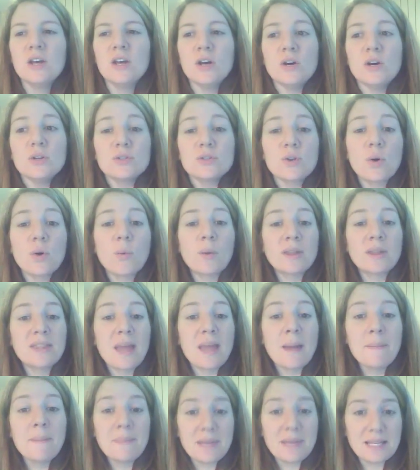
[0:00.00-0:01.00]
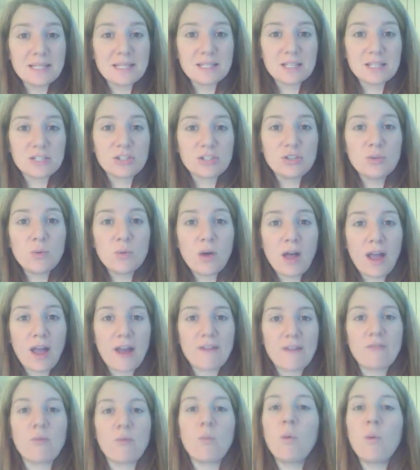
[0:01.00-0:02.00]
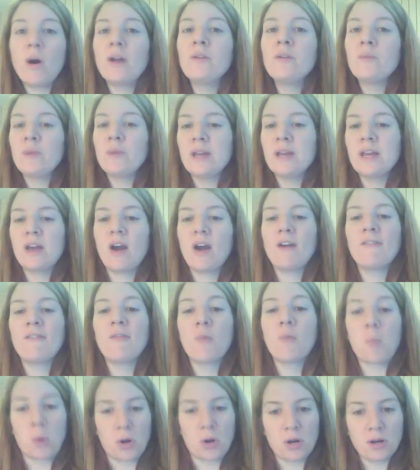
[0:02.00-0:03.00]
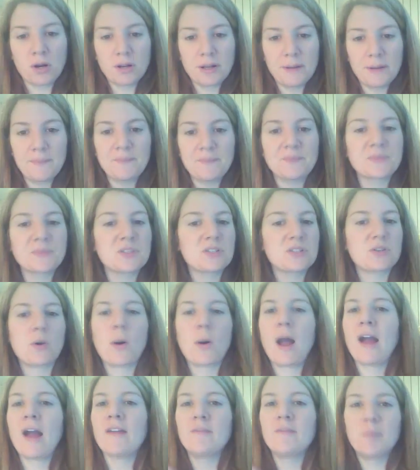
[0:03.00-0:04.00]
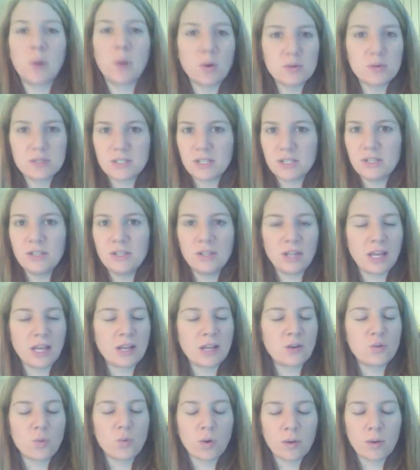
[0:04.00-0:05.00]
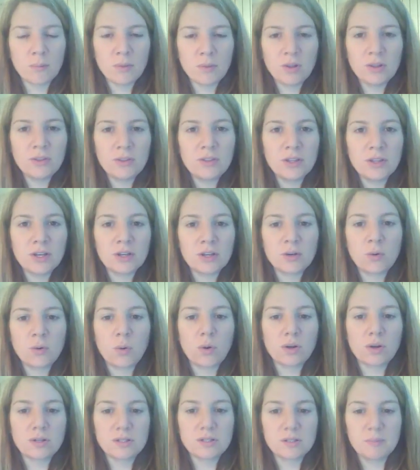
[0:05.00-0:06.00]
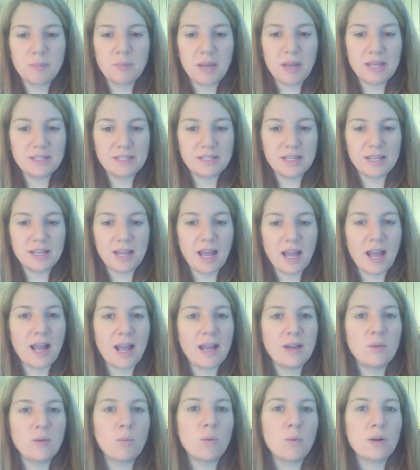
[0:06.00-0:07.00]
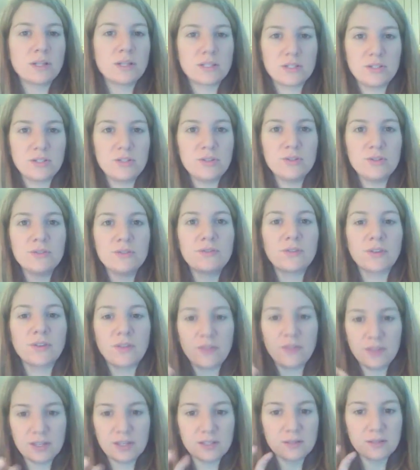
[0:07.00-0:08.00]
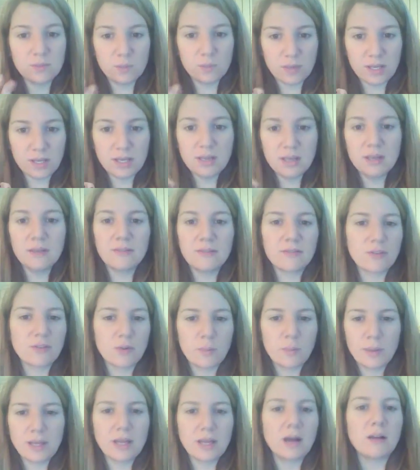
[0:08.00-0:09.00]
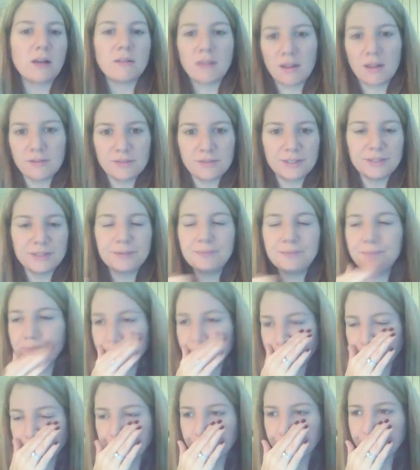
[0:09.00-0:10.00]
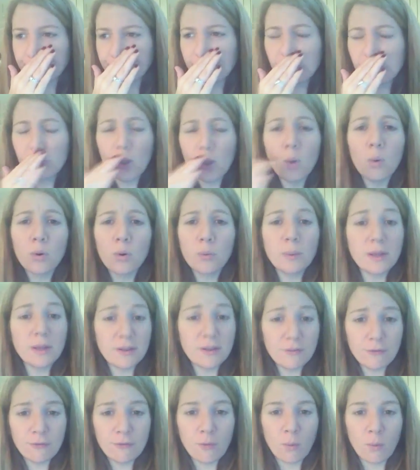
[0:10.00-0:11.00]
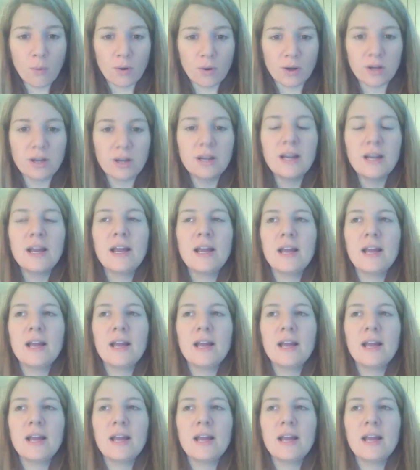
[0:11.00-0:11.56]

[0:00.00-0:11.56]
So what that means is you will have 1 week of work. So I've posted like normal the course pacing guide, what's due for this week, for week 11 or week 4.